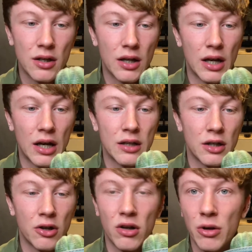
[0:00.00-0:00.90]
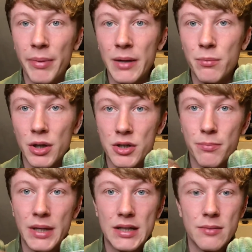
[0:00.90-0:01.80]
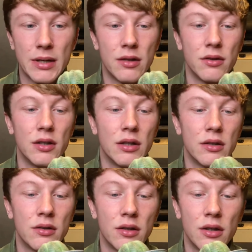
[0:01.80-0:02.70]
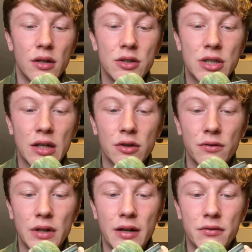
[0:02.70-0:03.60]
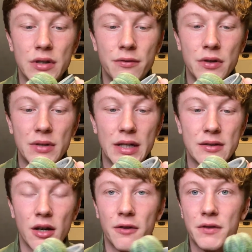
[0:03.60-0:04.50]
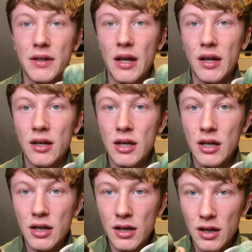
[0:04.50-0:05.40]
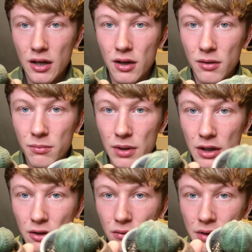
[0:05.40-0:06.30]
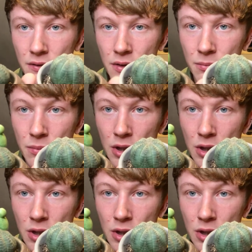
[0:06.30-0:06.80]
and I got a little paintbrush and picked him out, and then checked over it every few days after that, and got rid of them.